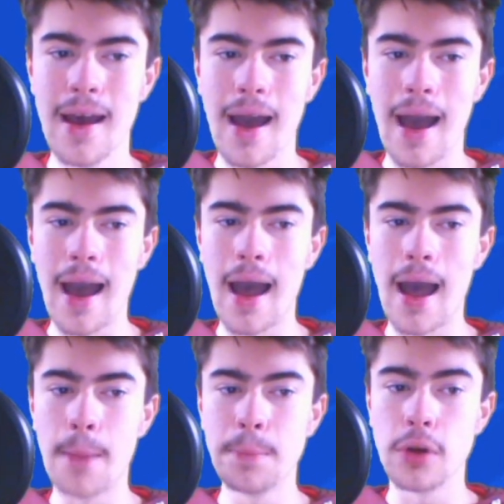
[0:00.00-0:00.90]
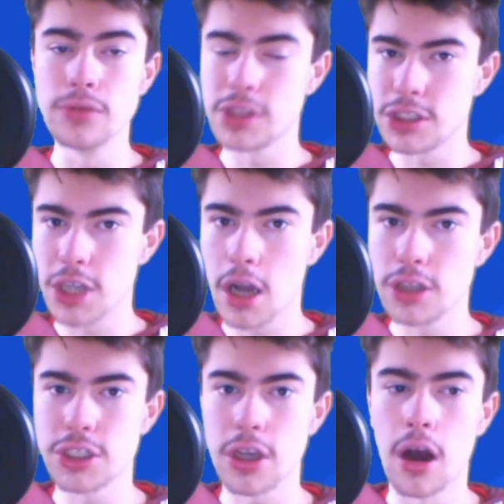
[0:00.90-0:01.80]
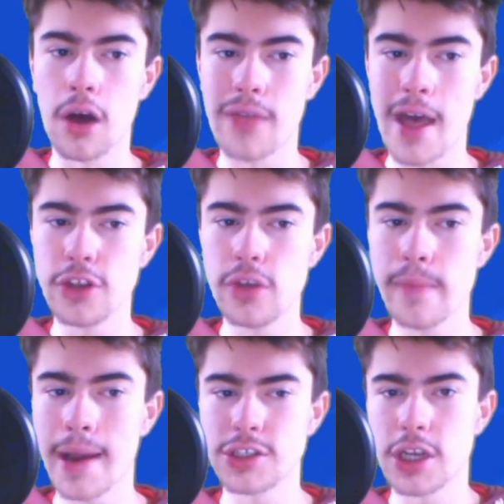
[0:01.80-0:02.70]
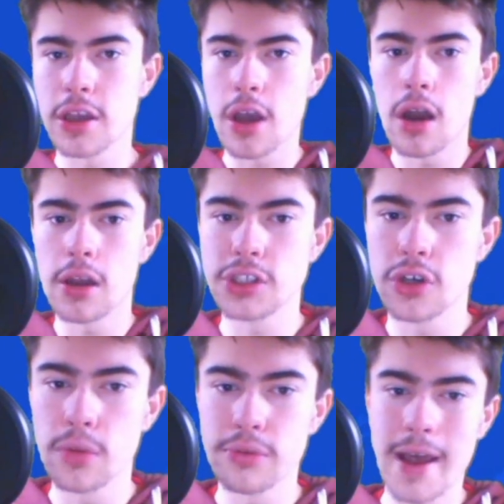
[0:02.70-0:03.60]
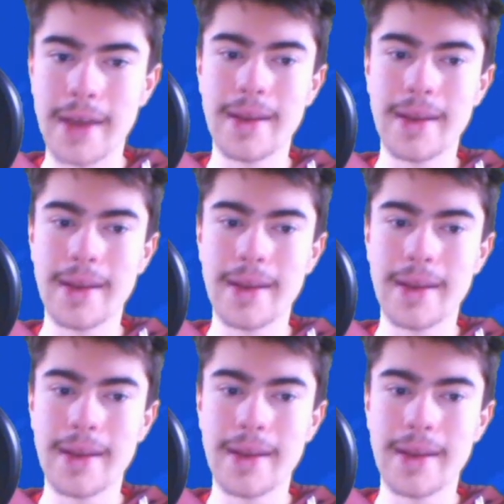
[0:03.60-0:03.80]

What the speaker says: under the charge of their new manager, Carlos Corberán.